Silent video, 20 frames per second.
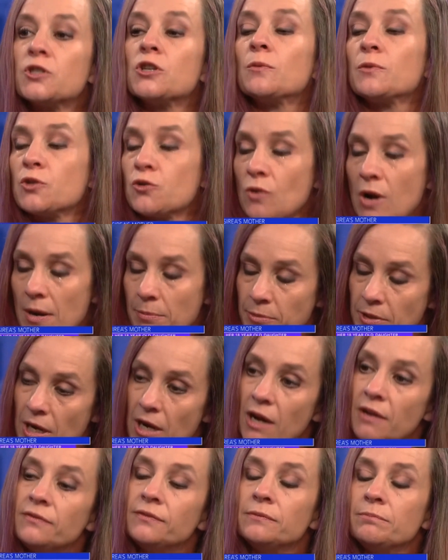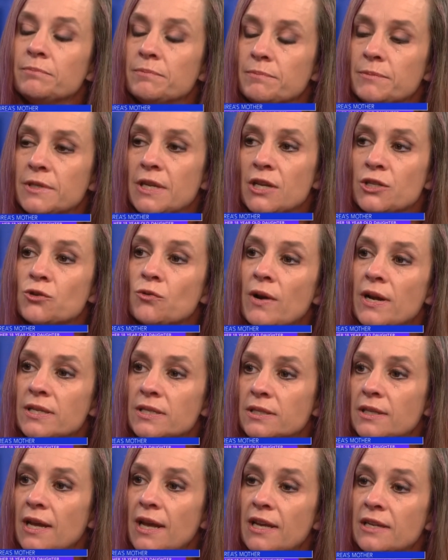She was dropped off. Desiree
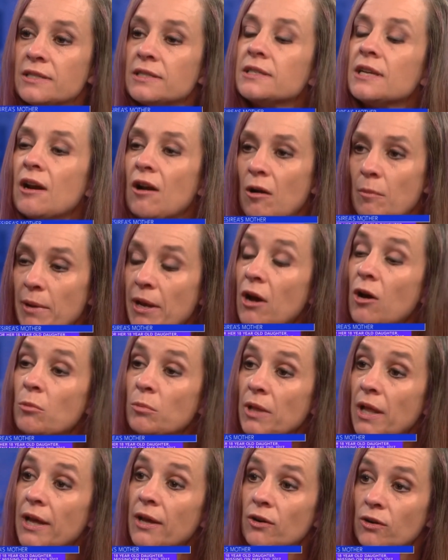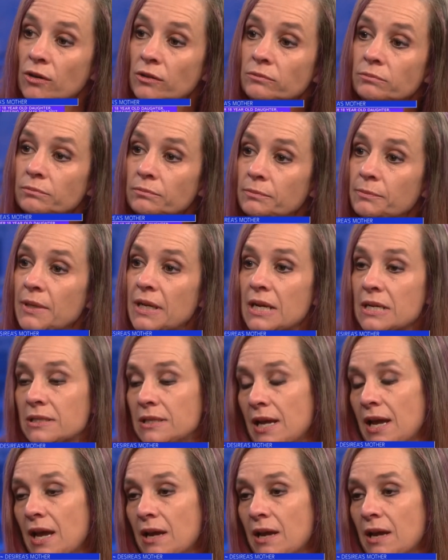stayed and said, I'll be home later, because they